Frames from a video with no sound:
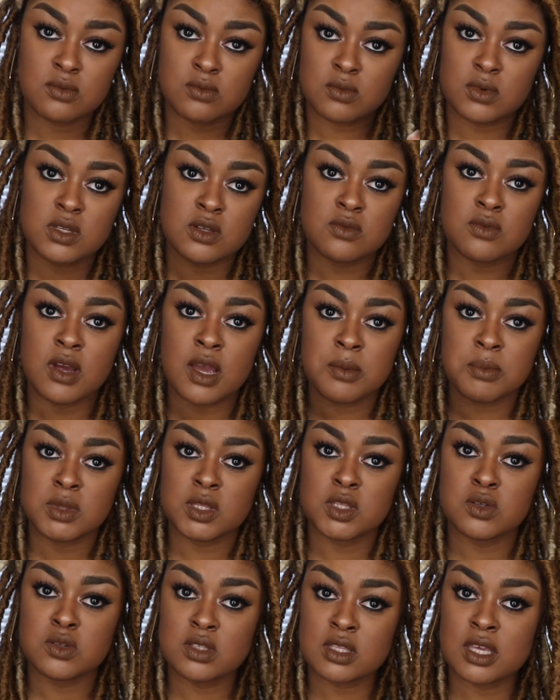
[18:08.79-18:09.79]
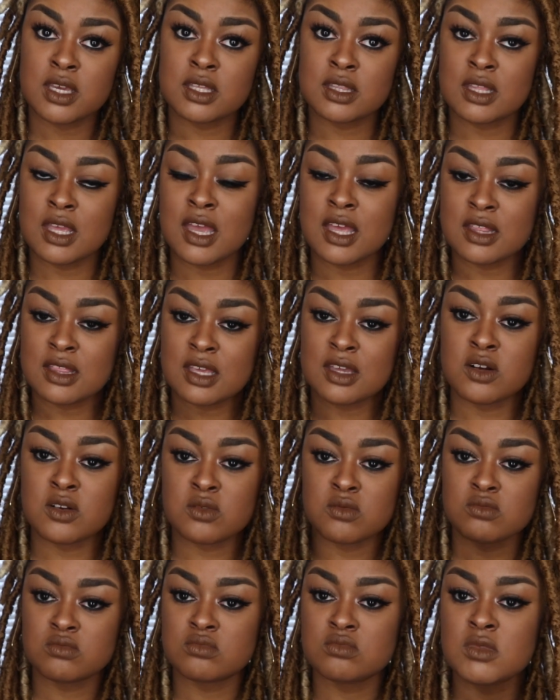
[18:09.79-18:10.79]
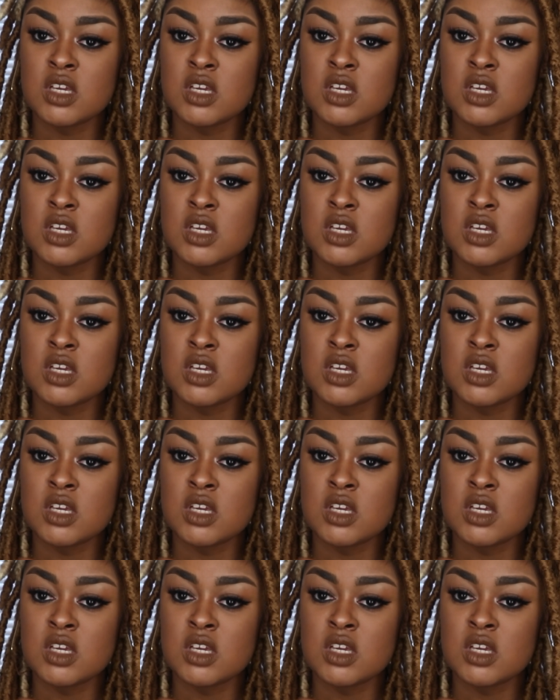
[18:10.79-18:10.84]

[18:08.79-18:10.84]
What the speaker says: when you wrap loose like that, they don't